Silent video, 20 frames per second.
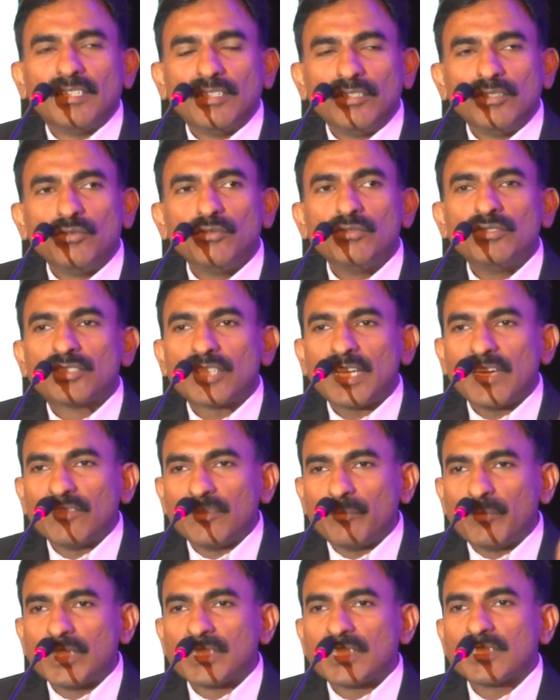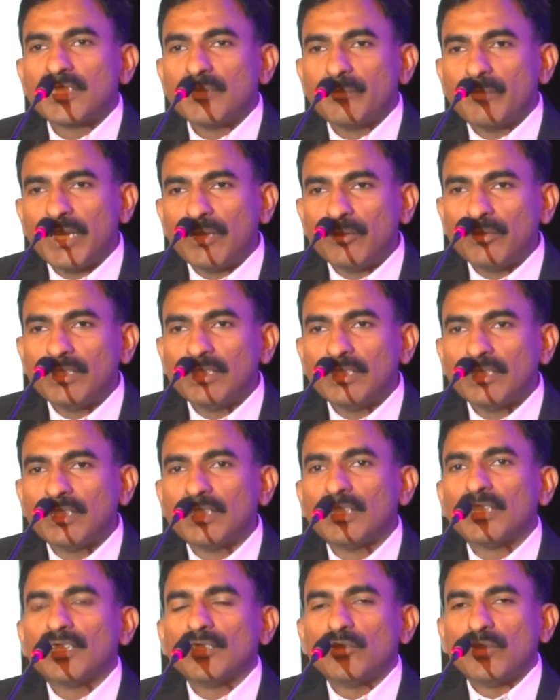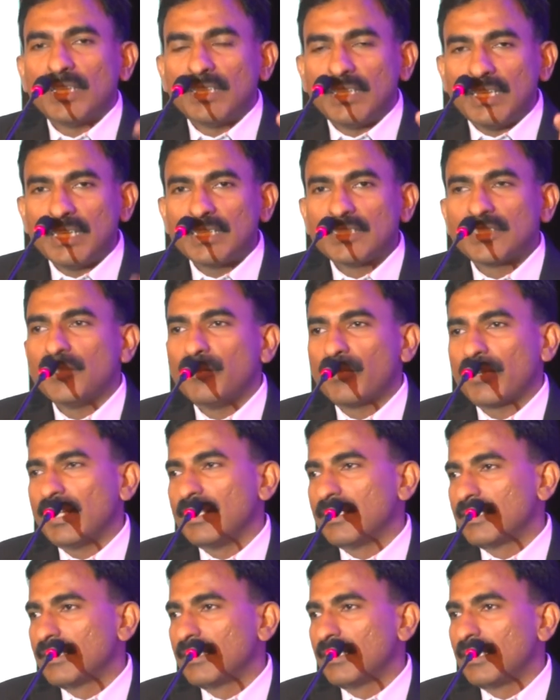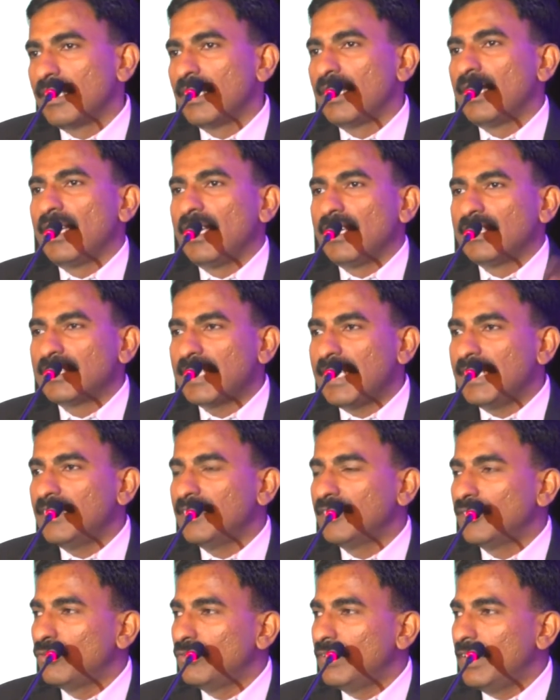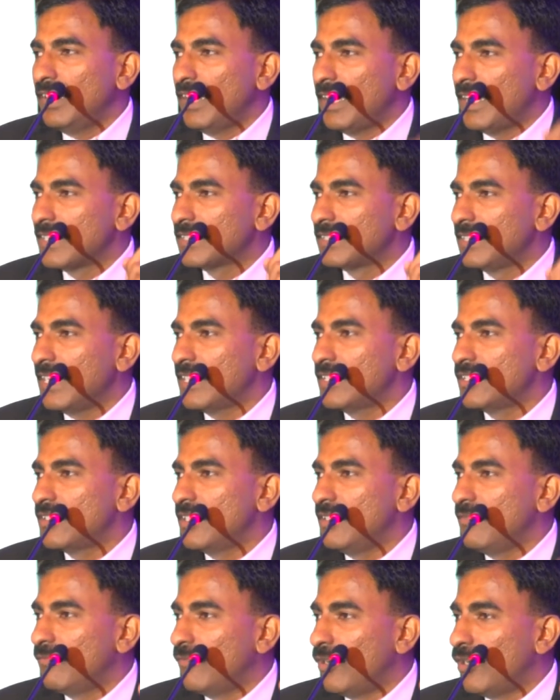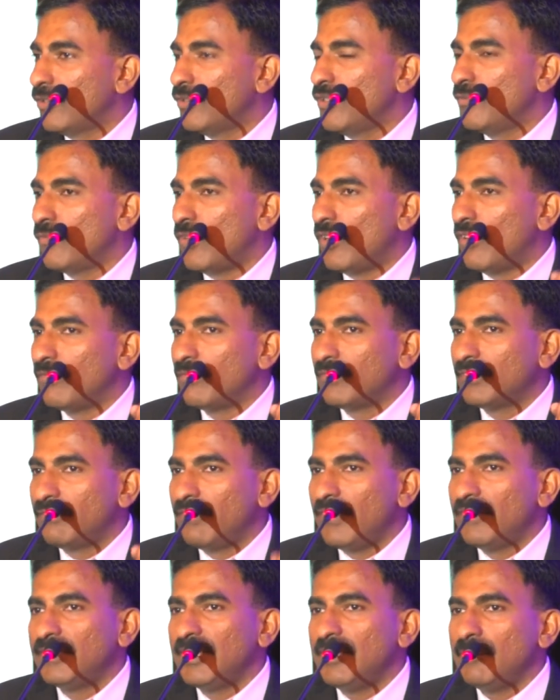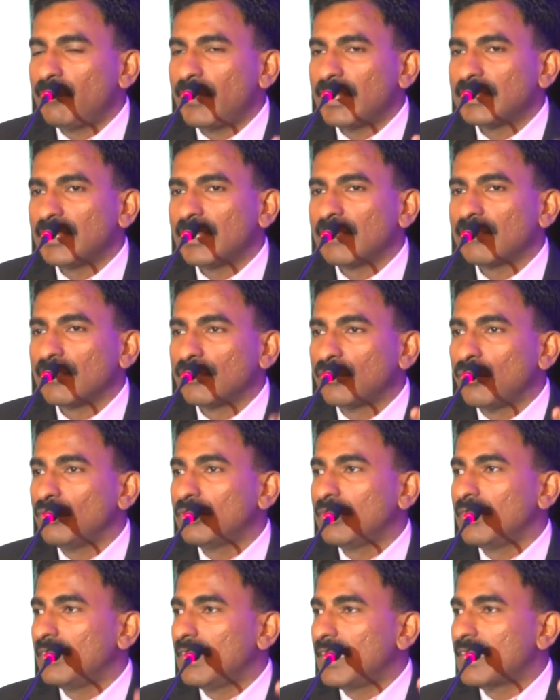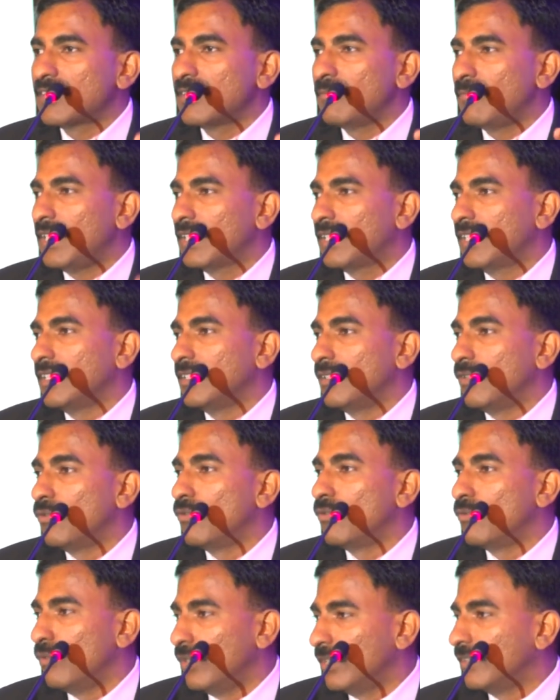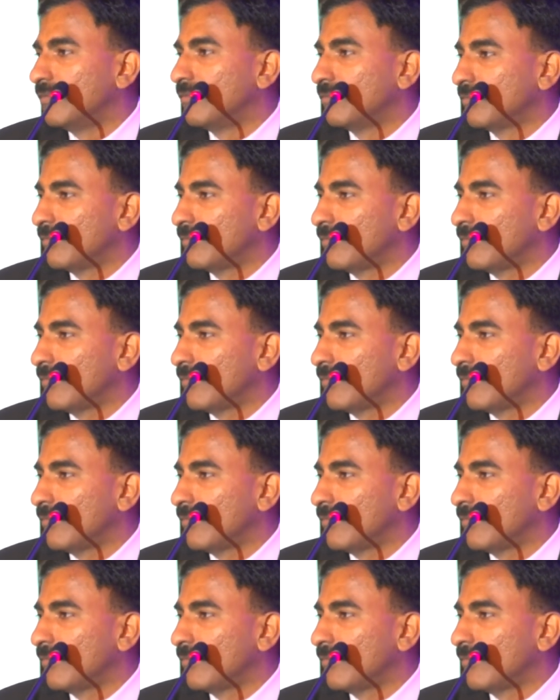The youth drive the purchasing power. You had luxury brands. China today has luxury volume of 15% of the total luxury market in the whole world.